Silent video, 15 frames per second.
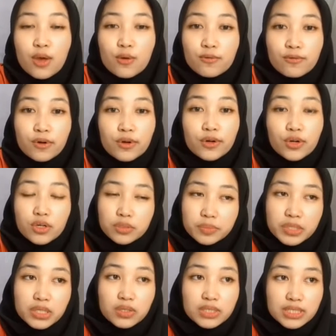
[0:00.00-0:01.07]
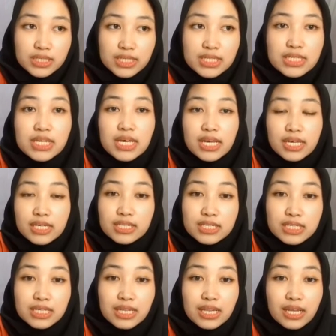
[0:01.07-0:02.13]
For normal losses, it is
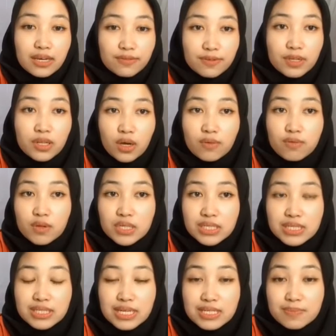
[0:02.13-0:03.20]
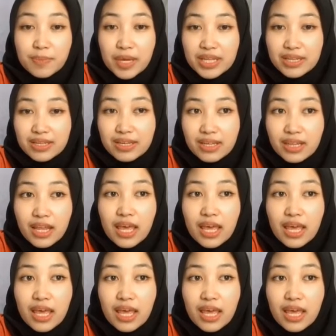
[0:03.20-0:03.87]
a level of losses expected